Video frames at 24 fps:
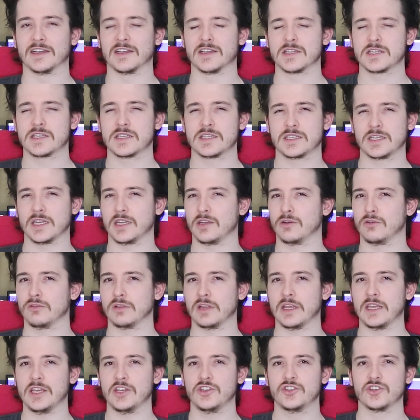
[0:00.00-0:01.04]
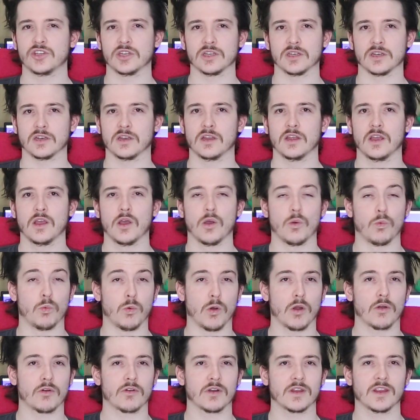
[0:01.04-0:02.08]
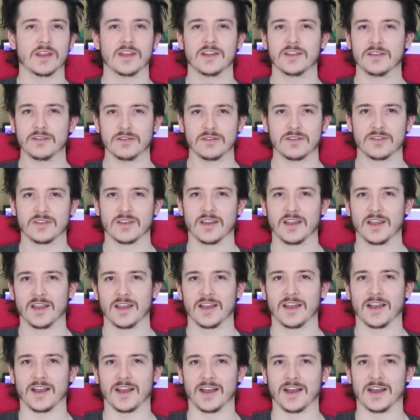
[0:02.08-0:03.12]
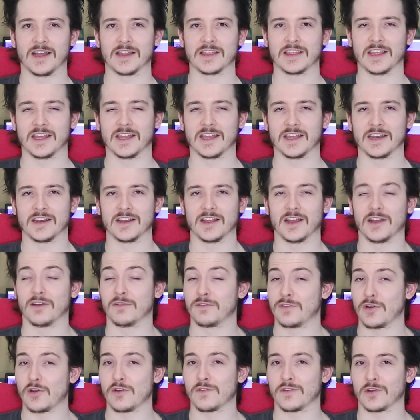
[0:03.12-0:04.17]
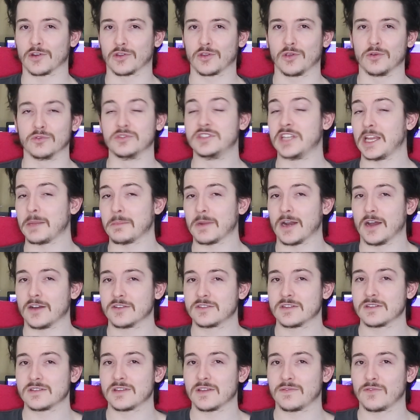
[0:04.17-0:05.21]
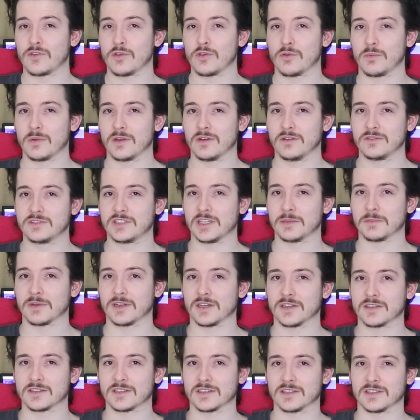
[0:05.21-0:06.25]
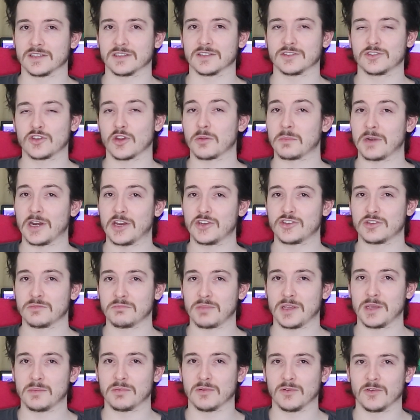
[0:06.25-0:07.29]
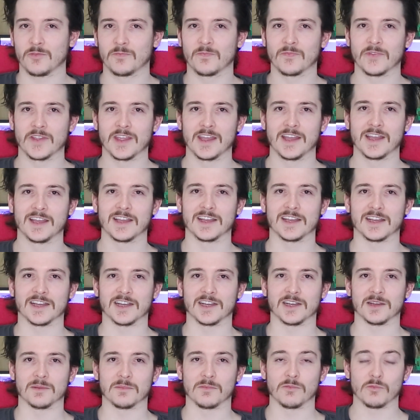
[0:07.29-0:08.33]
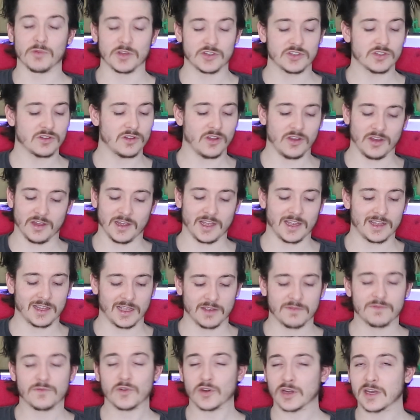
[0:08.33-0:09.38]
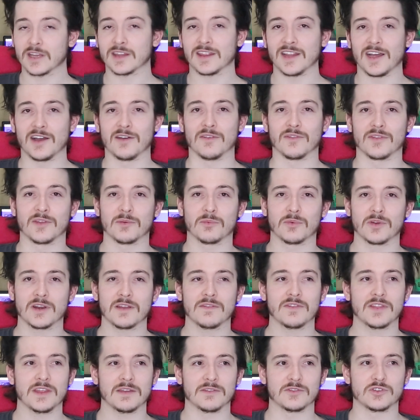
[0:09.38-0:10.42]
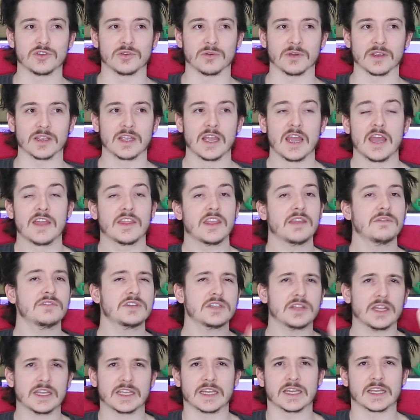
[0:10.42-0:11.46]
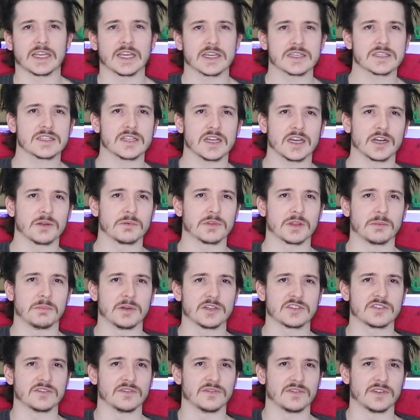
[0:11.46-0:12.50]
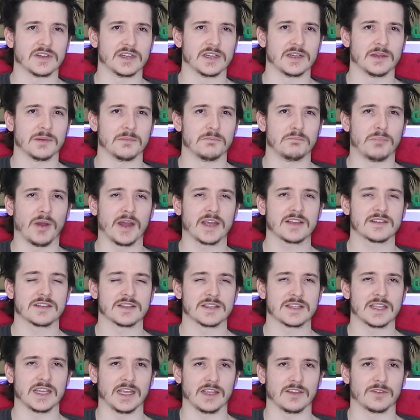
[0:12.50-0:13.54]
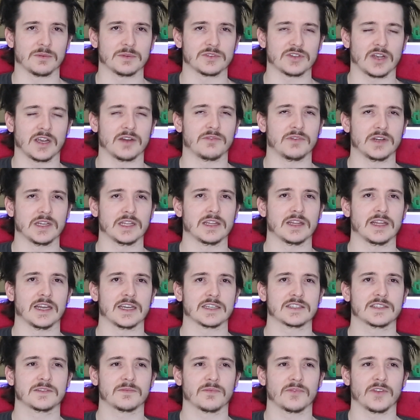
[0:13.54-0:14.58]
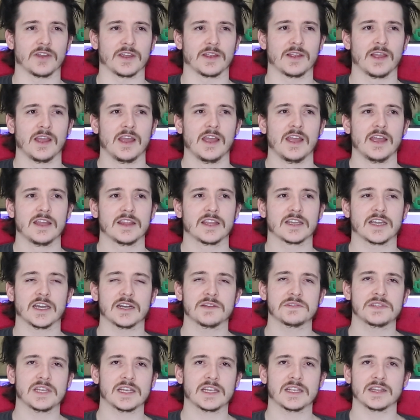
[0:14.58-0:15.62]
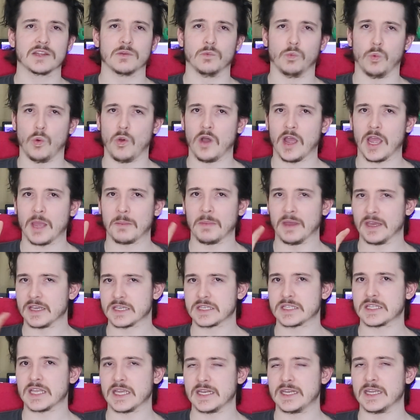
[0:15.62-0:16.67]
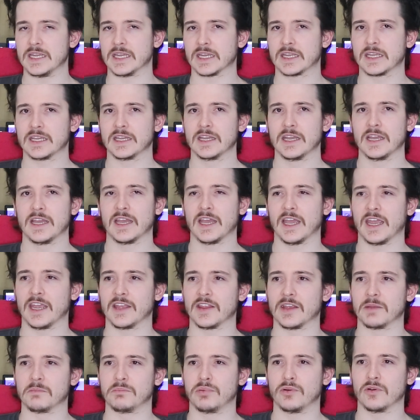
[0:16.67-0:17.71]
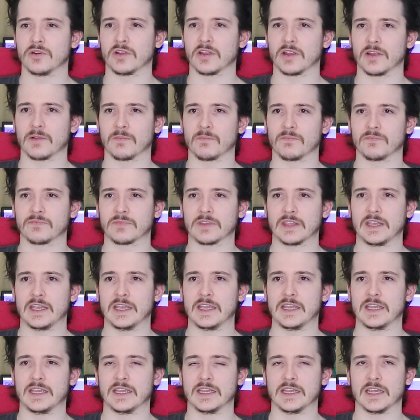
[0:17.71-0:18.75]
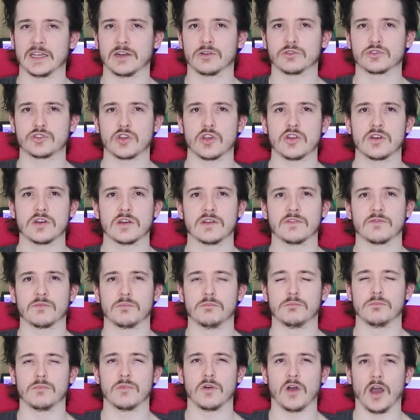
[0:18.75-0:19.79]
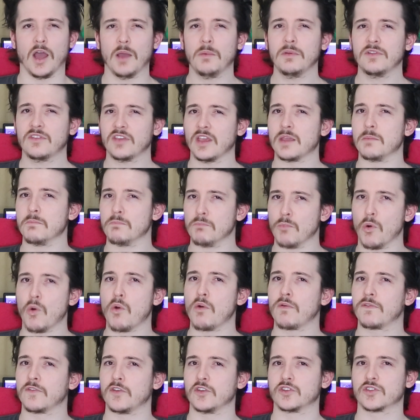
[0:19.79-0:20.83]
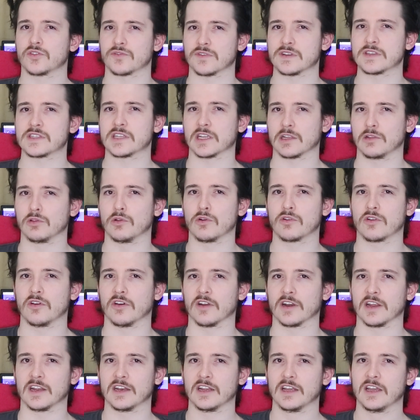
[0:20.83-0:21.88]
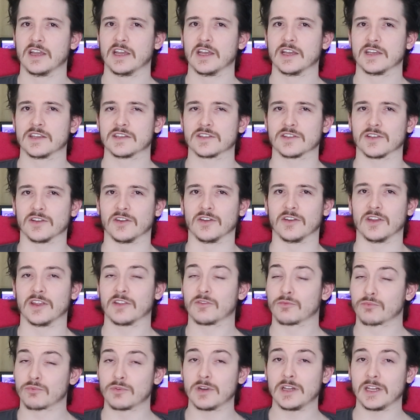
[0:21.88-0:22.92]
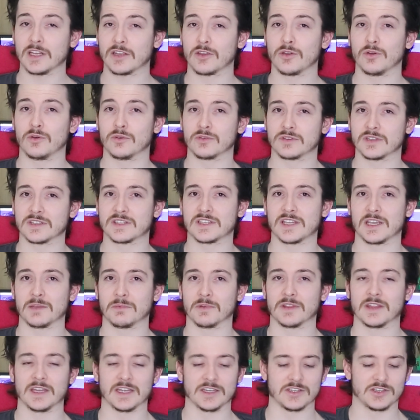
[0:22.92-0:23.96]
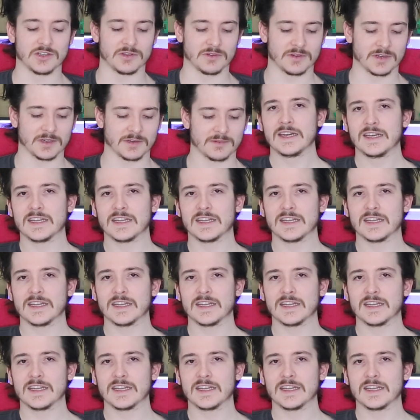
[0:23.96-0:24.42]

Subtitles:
Steel Legion warriors that are very, very cool. Demon hunters, if you will. Demon hunter termination people. Which I freaking love. That whatever they're doing. They even did, like, a Kickstarter with a bunch of bikes and things, which I really liked. Like, they're kind of taking the Warhammer aesthetic and then putting an alternative, I would say, more futuristic look on it. So it's really cool to see what they're doing.